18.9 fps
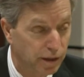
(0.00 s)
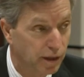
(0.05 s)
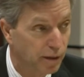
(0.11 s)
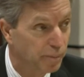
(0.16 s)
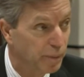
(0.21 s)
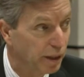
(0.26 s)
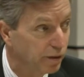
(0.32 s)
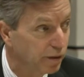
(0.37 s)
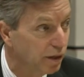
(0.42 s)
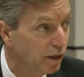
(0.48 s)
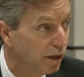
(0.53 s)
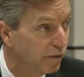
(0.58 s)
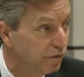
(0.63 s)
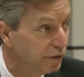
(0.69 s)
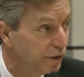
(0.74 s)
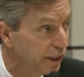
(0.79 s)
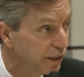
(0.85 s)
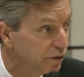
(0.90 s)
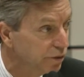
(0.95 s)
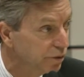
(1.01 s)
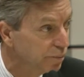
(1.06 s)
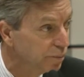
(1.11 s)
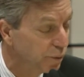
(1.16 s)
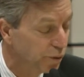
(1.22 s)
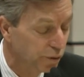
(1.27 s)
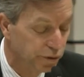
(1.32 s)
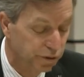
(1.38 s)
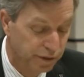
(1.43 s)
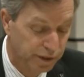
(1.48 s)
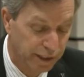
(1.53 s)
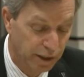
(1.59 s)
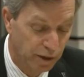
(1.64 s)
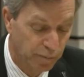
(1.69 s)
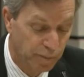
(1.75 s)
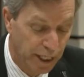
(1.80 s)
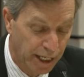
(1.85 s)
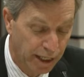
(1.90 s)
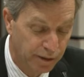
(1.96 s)
about confidential
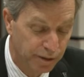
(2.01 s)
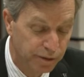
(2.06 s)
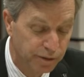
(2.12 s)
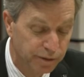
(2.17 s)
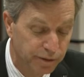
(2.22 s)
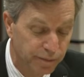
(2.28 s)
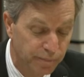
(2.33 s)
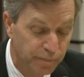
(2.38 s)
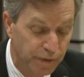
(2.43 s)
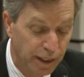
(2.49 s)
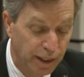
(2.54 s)
personnel matters